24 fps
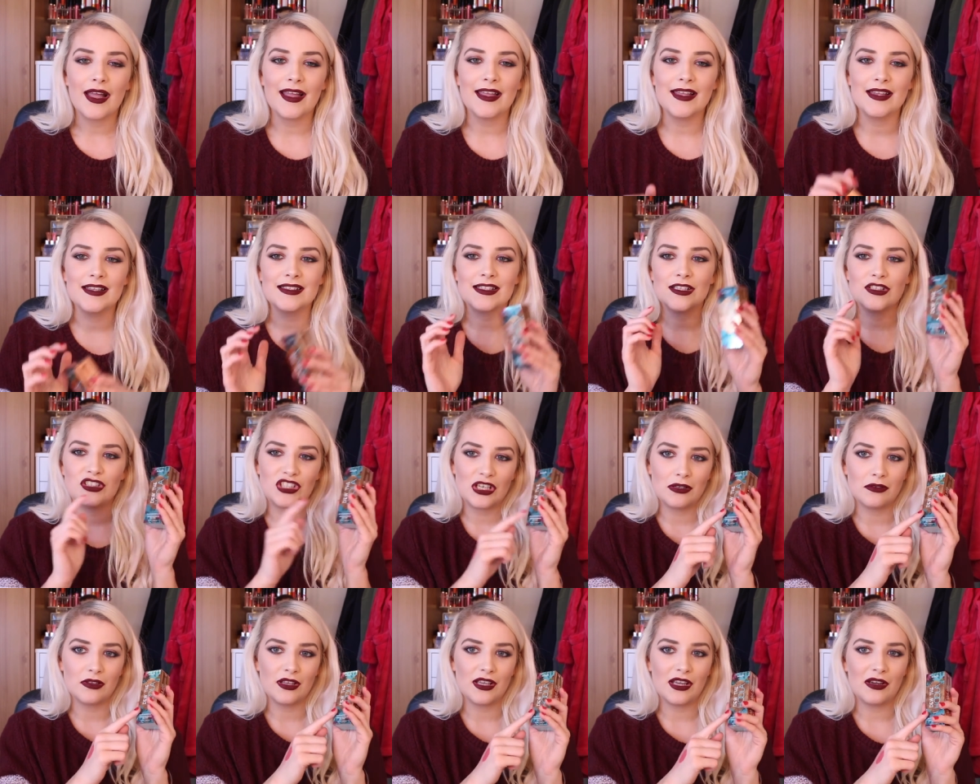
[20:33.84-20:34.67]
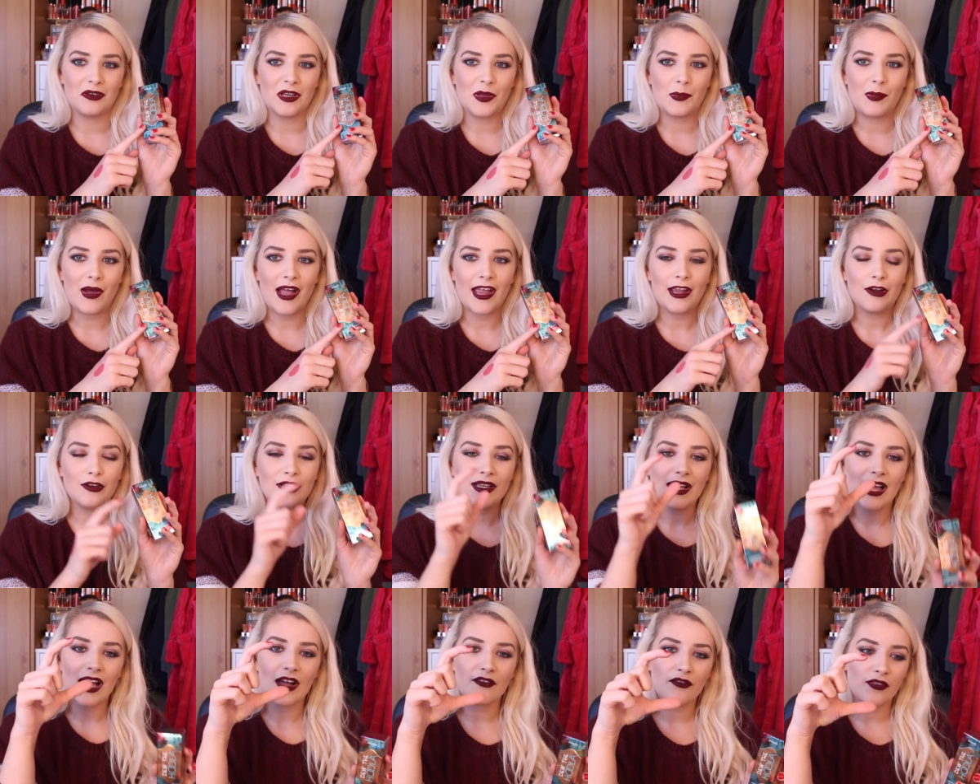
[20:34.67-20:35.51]
is Dula Hula, but I
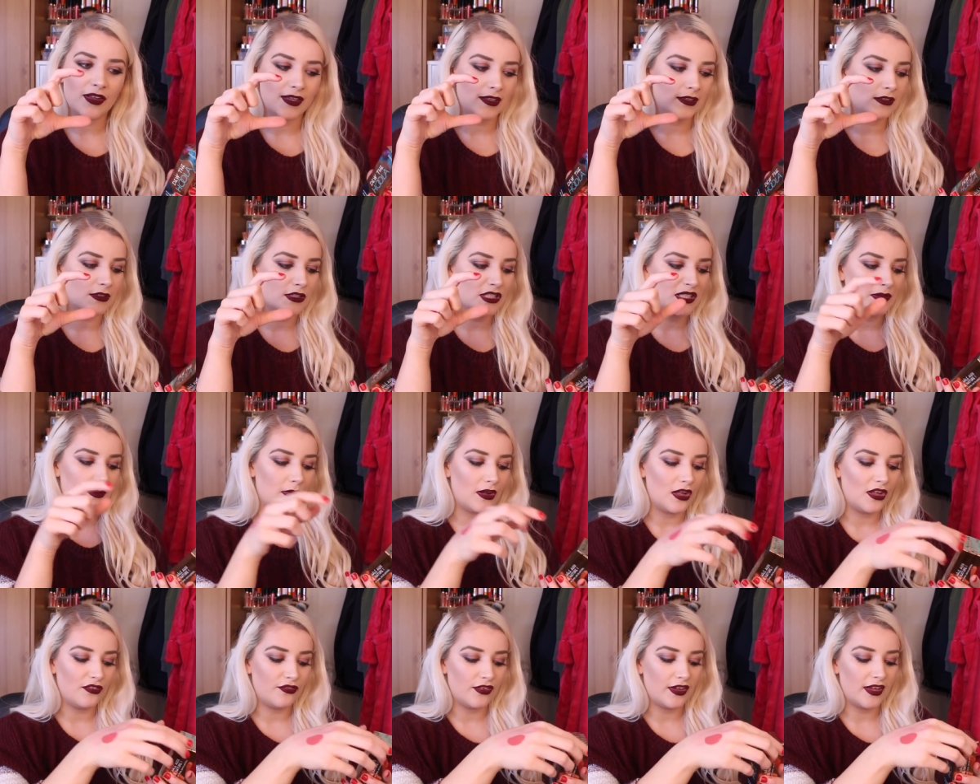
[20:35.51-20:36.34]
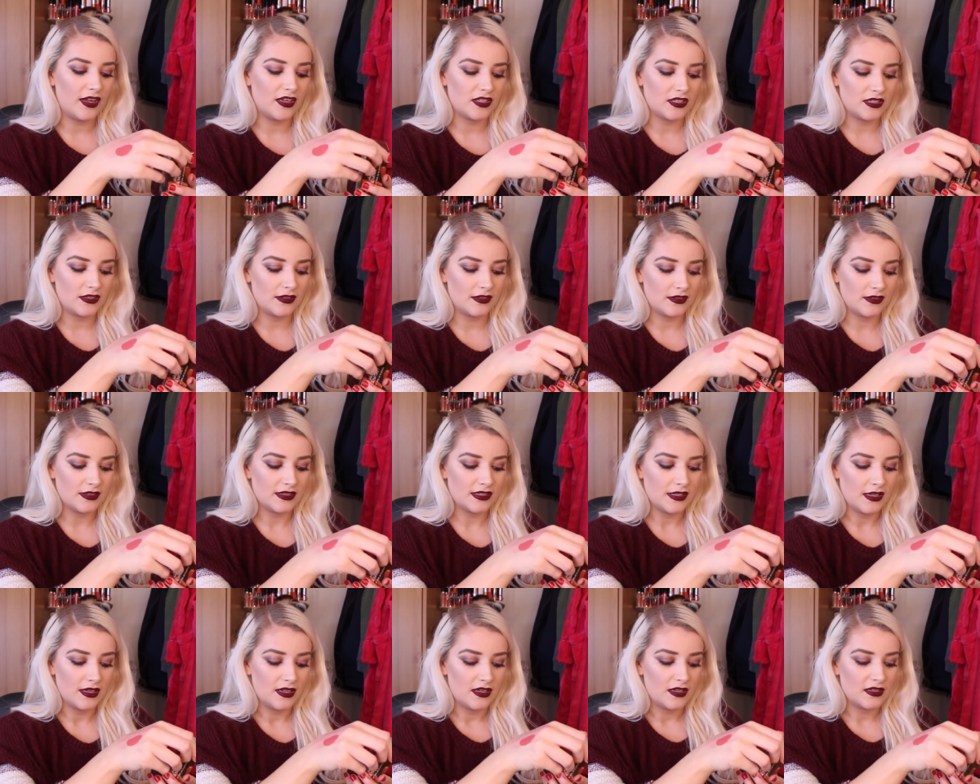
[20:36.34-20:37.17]
only have like little small
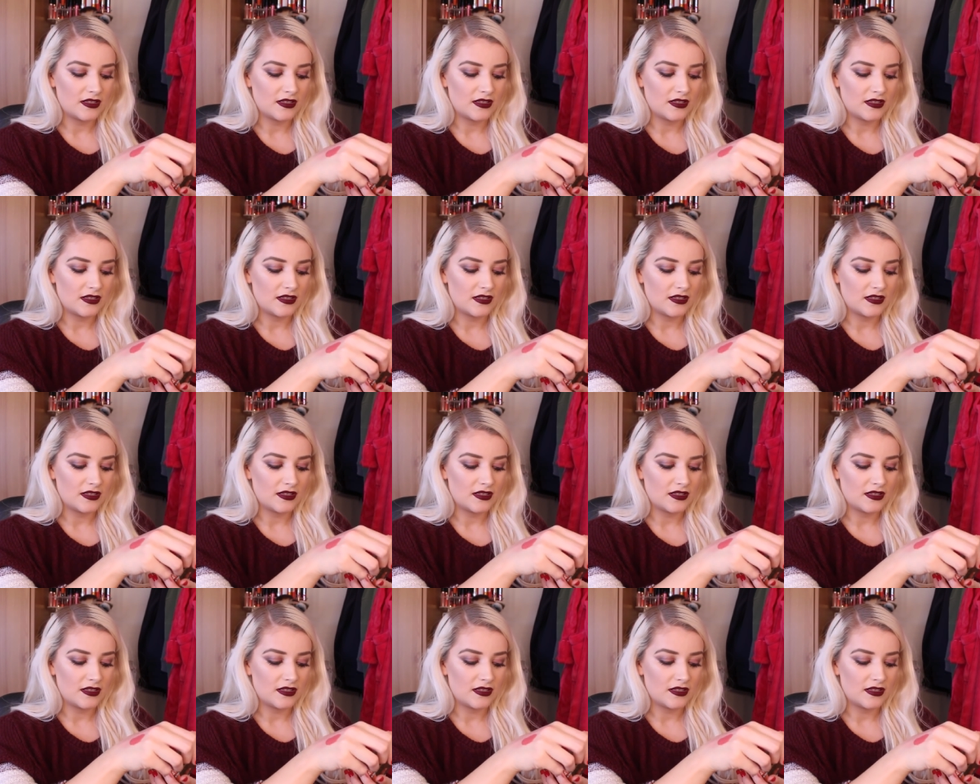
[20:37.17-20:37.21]
versions.